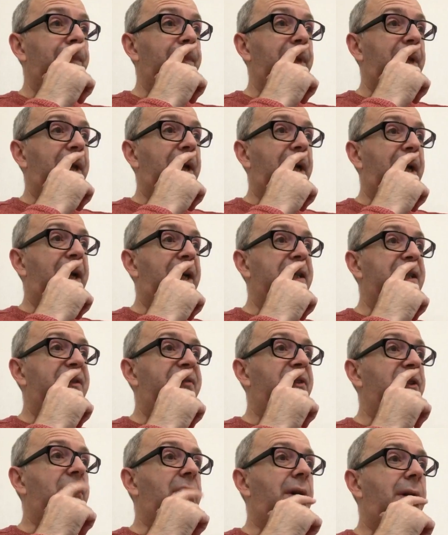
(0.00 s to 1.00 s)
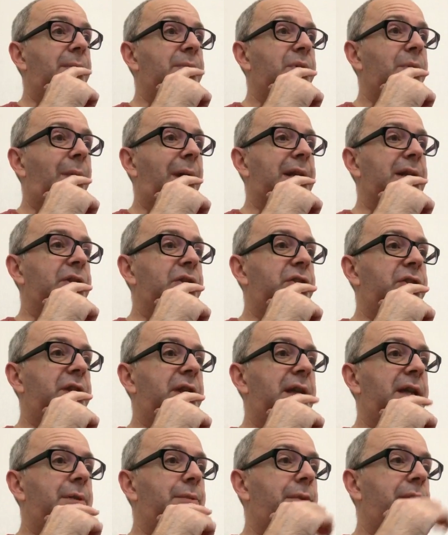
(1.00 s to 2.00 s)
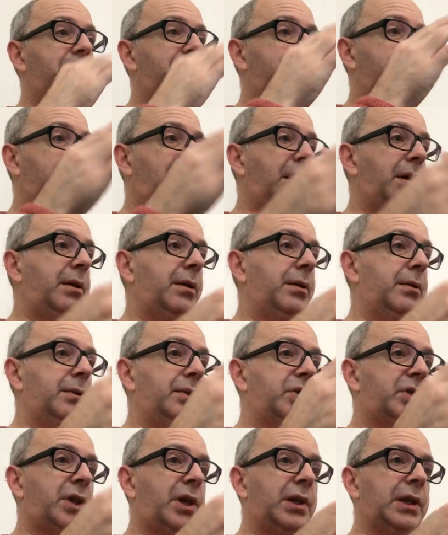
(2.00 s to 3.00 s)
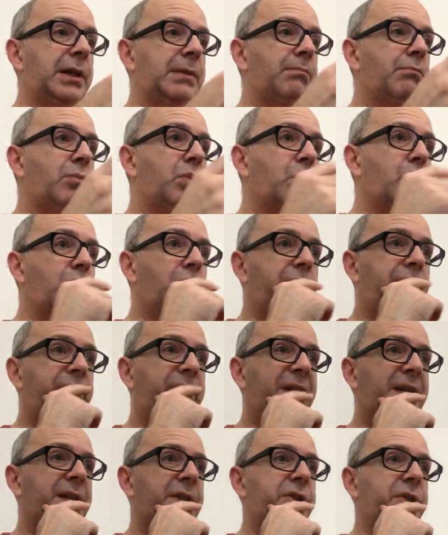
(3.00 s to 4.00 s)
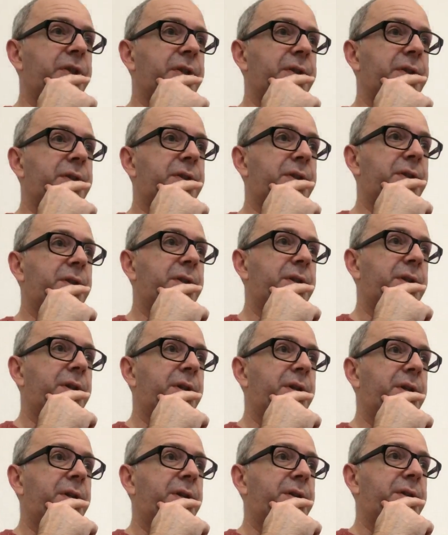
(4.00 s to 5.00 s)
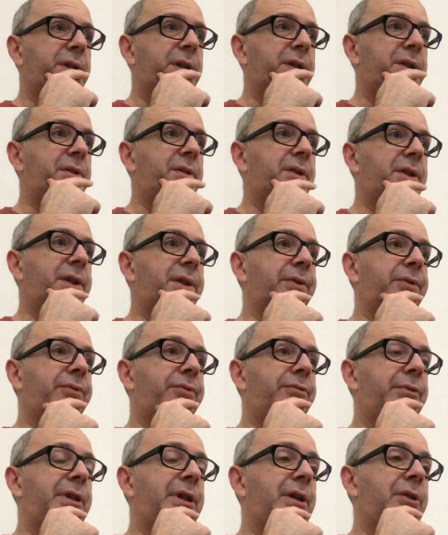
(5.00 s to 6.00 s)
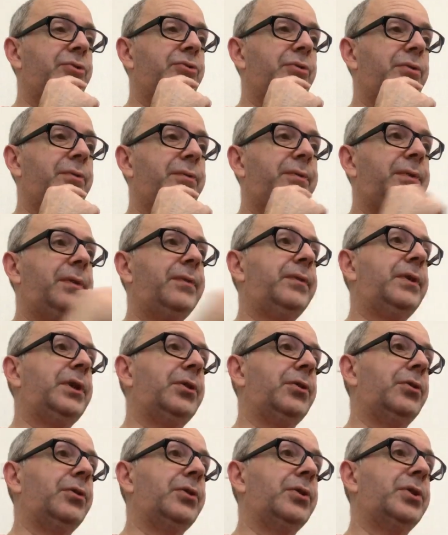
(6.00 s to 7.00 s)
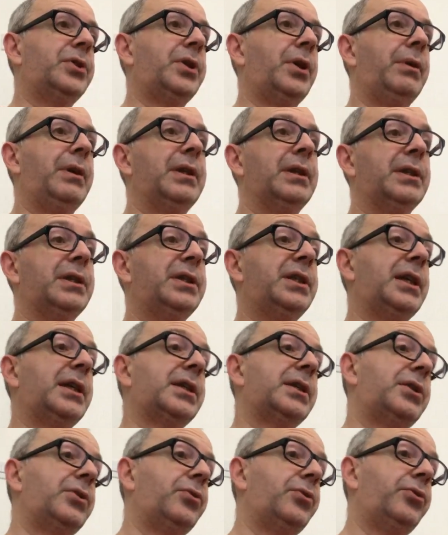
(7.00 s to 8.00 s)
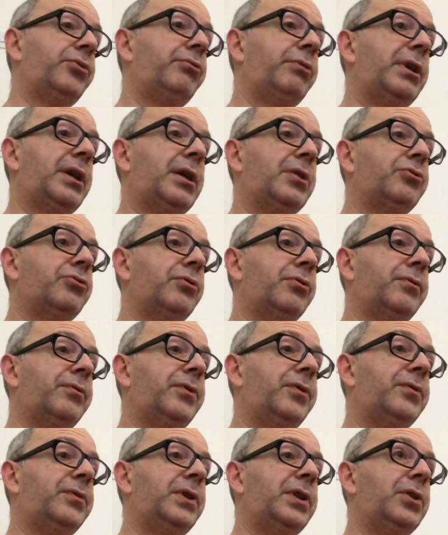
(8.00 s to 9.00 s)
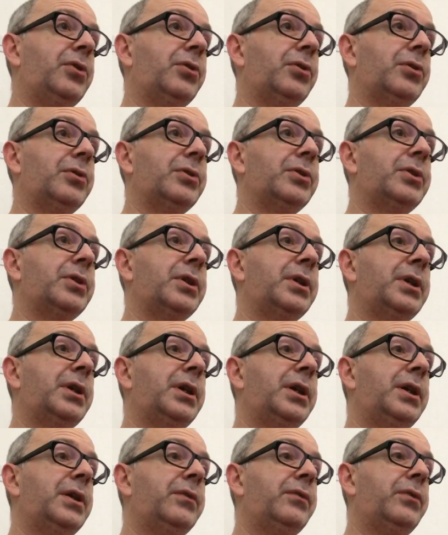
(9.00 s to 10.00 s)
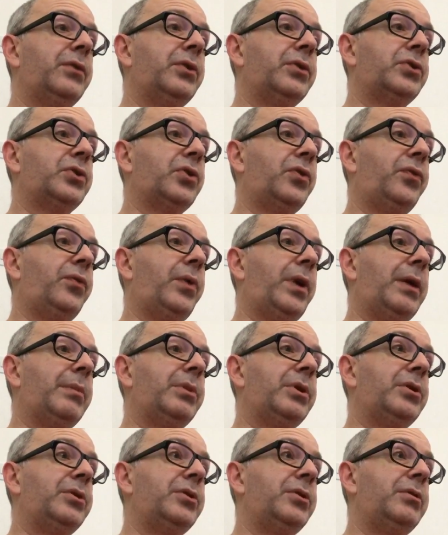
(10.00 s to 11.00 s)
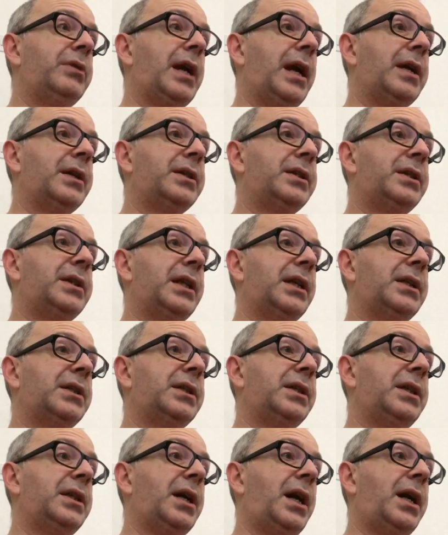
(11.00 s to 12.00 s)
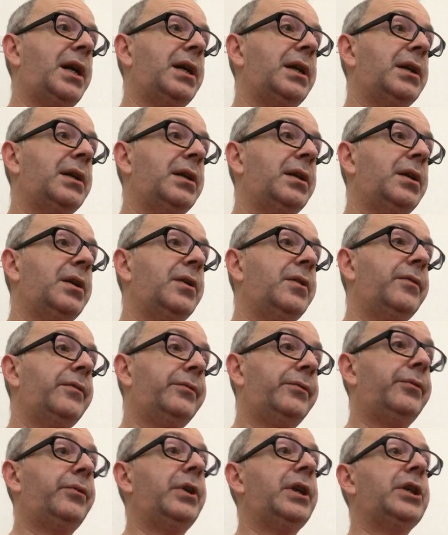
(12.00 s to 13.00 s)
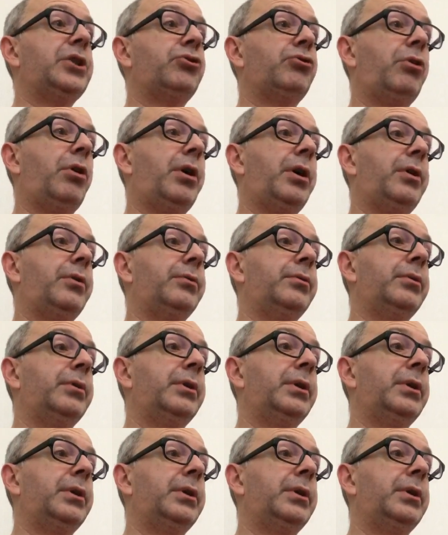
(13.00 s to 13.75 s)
and if you go up to HD with certainly more features, then you're looking at $350. So either $60 or $350 for the software, but you do get a 60-day free trial.